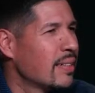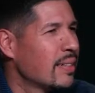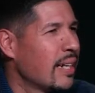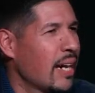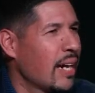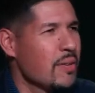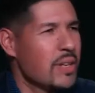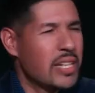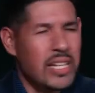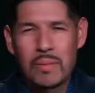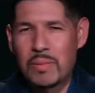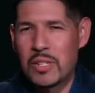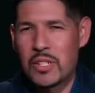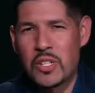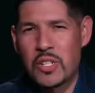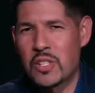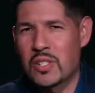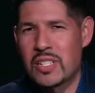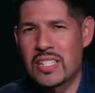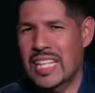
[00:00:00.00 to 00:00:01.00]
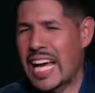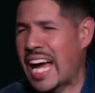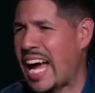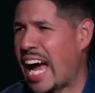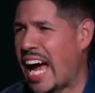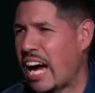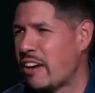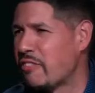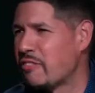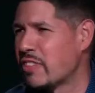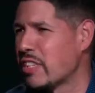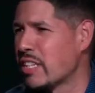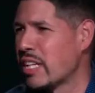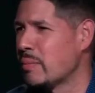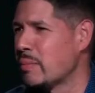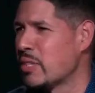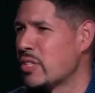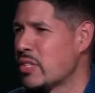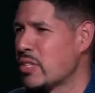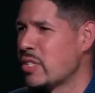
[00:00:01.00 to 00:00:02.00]
I don't come to church because I have to
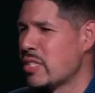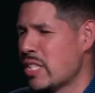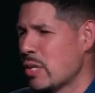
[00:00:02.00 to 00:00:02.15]
come to church.